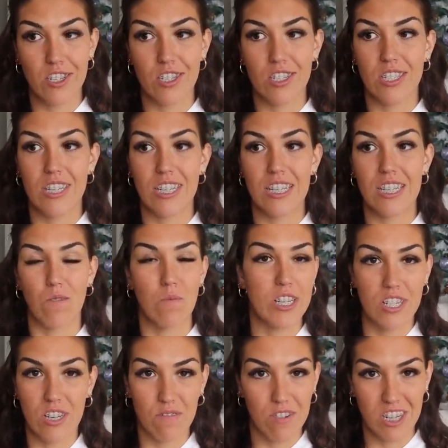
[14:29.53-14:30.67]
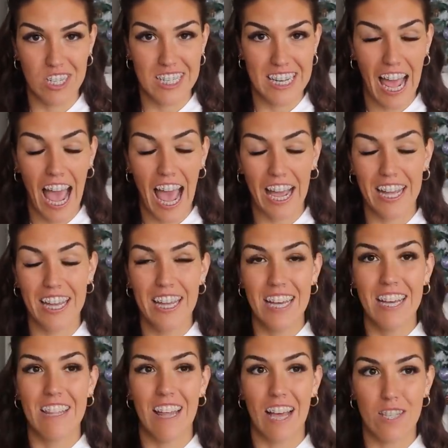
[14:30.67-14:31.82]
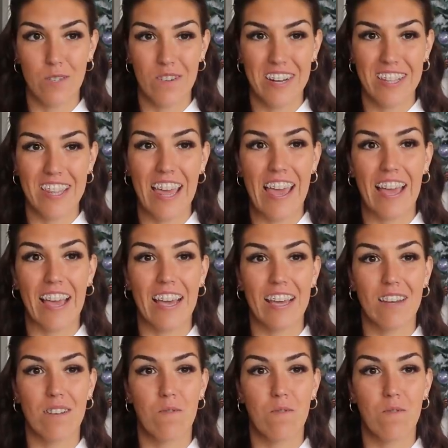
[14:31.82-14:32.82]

just reaching for a snack, that sort of thing.